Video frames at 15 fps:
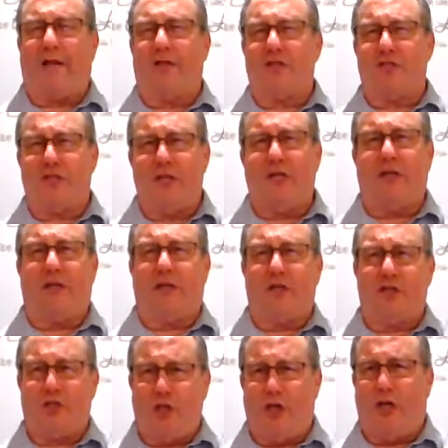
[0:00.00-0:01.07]
the stealing, the
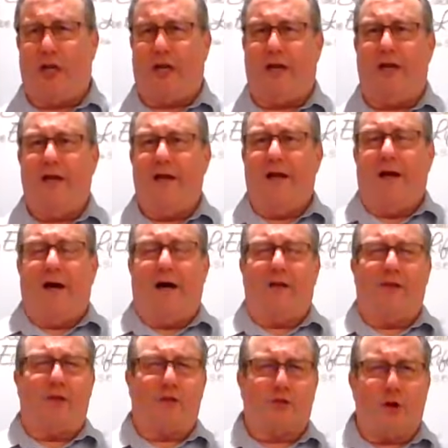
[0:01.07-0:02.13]
cheating, uh,
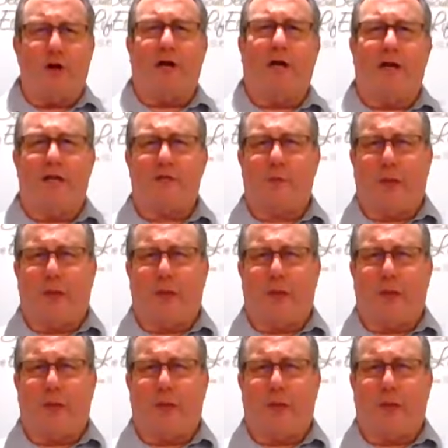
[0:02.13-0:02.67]
the drunkenness.